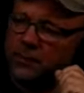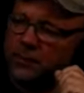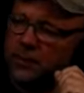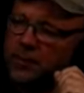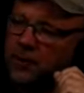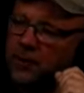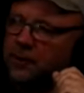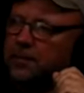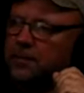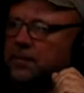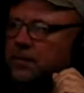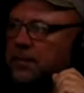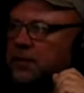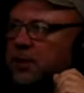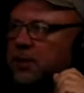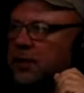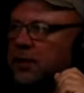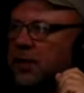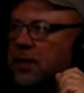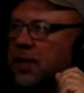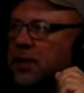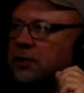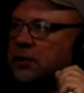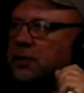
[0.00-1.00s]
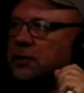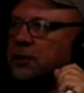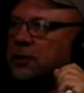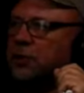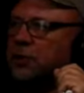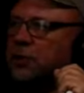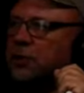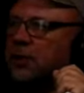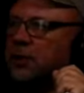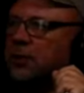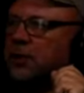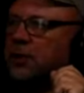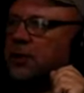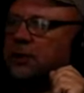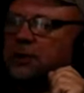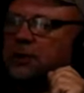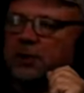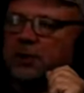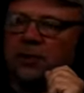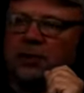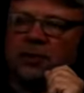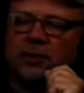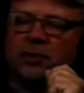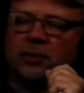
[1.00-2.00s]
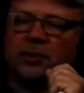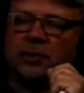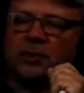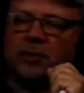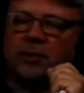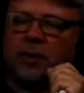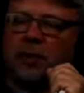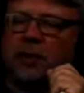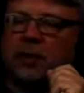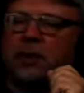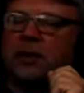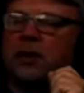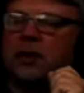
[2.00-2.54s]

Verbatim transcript: right, that are 120 degree, degrees apart.